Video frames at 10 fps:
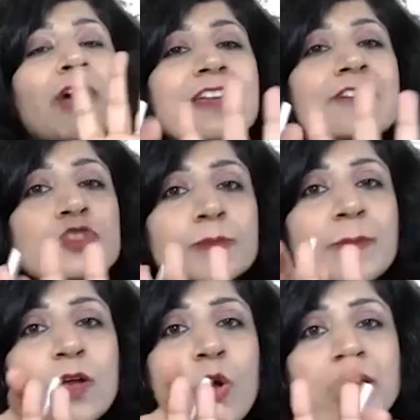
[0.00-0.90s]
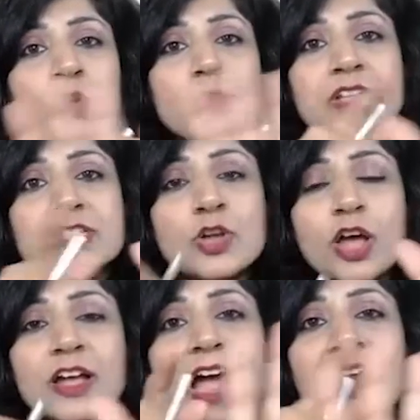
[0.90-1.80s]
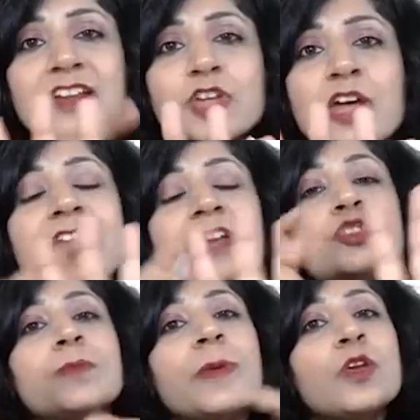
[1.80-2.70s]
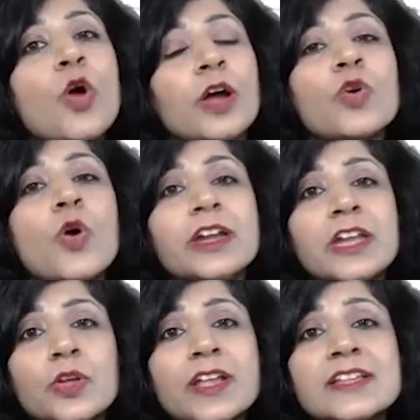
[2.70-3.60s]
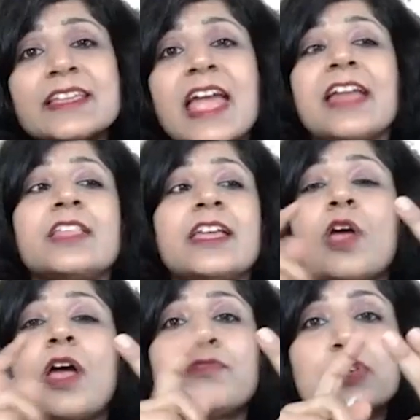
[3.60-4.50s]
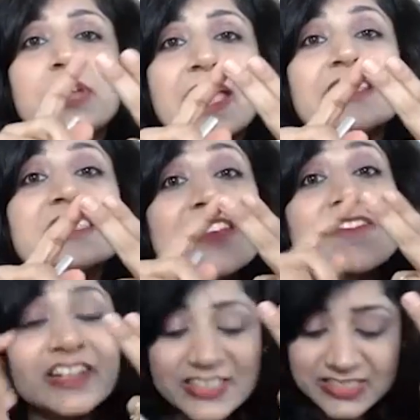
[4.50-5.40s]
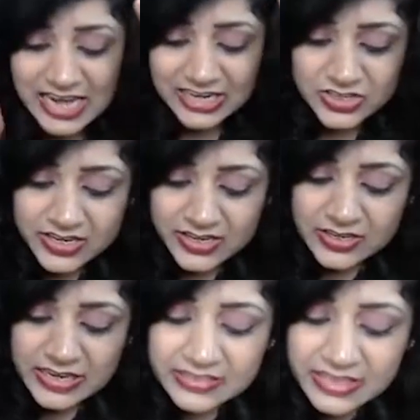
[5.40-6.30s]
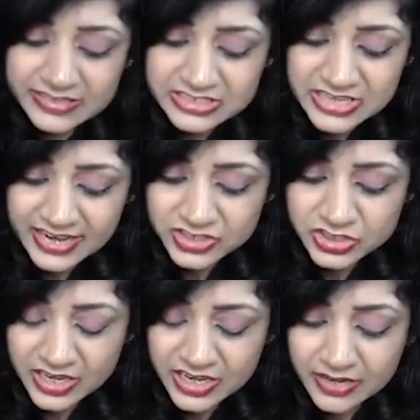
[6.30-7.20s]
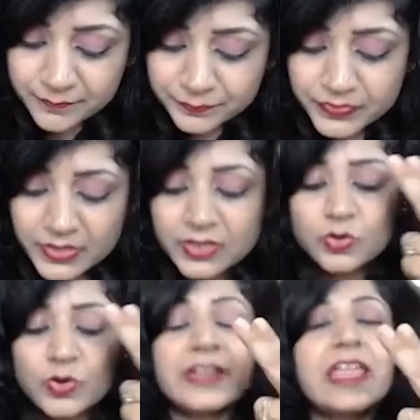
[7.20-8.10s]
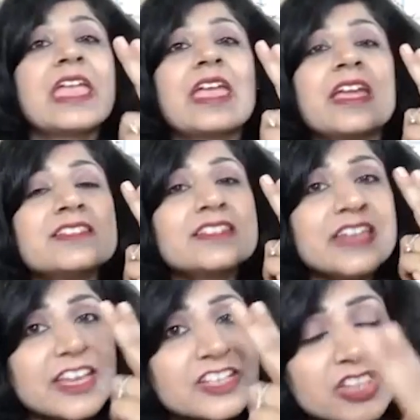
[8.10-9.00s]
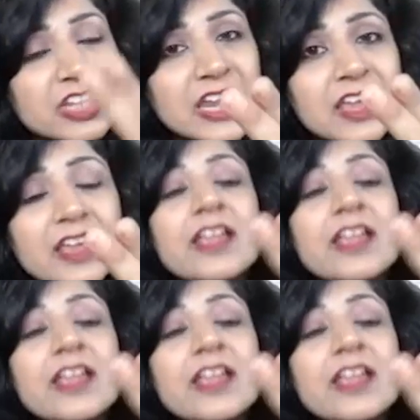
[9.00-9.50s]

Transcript: 5 should be contiguous clockars or 8 should be non-contiguous, and then you have to take a severe stage. In the stage 3, you are taking in stage 3.